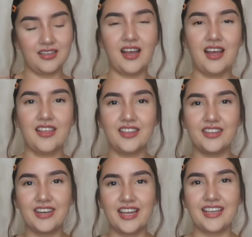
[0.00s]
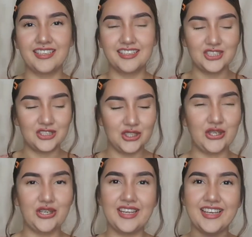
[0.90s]
God, they're like
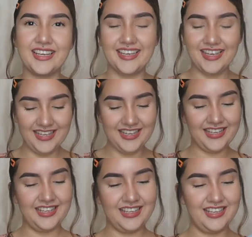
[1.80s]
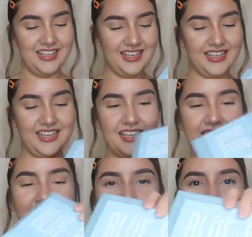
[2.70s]
sturdy. It
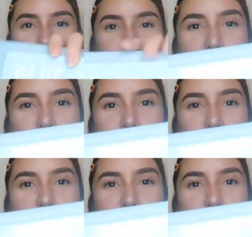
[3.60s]
says blue